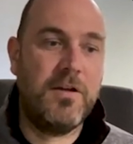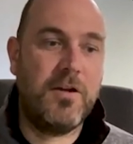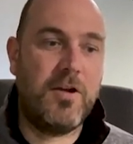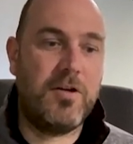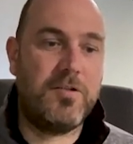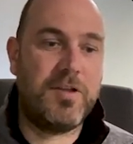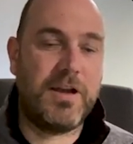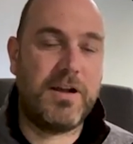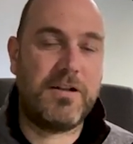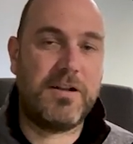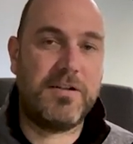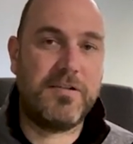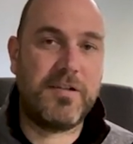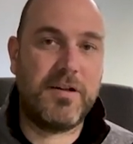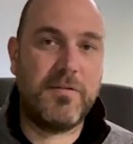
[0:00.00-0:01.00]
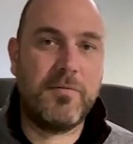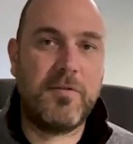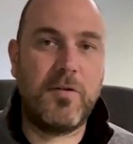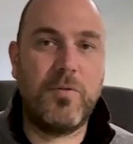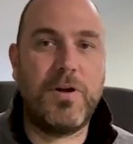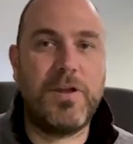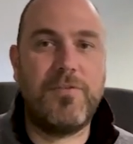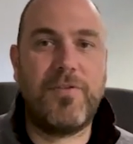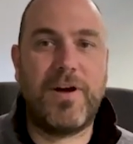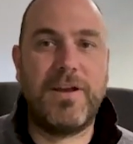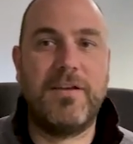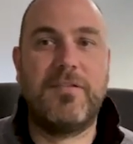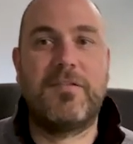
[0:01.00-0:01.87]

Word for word: content cluster. So what you find is